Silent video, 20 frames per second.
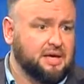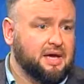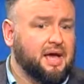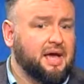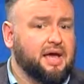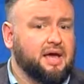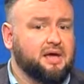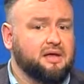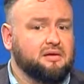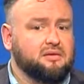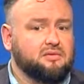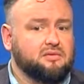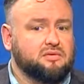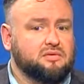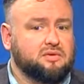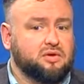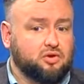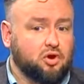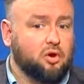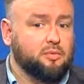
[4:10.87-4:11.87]
and
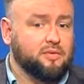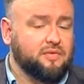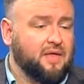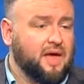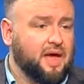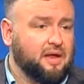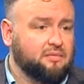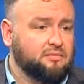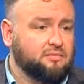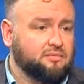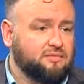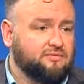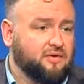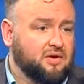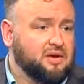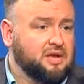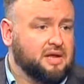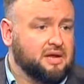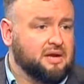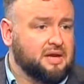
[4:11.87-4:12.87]
determined that
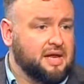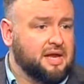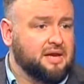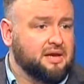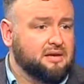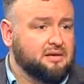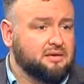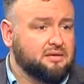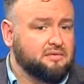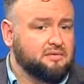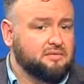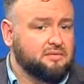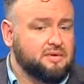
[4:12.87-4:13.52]
funding needed